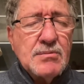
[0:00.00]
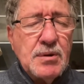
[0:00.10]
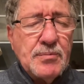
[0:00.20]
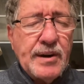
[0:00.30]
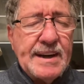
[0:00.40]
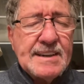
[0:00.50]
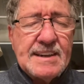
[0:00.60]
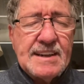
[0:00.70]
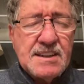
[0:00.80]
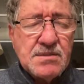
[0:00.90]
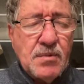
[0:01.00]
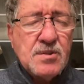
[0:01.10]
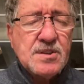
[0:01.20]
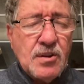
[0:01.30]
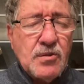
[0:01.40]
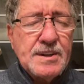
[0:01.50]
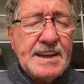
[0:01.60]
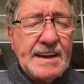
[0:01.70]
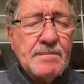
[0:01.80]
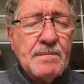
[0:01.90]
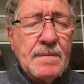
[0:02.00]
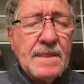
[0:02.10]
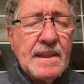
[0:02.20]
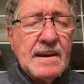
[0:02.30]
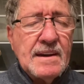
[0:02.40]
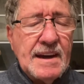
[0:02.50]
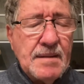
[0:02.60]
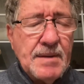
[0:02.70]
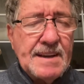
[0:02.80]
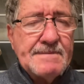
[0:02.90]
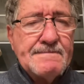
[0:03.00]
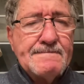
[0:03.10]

We pray it in his most holy name. Amen.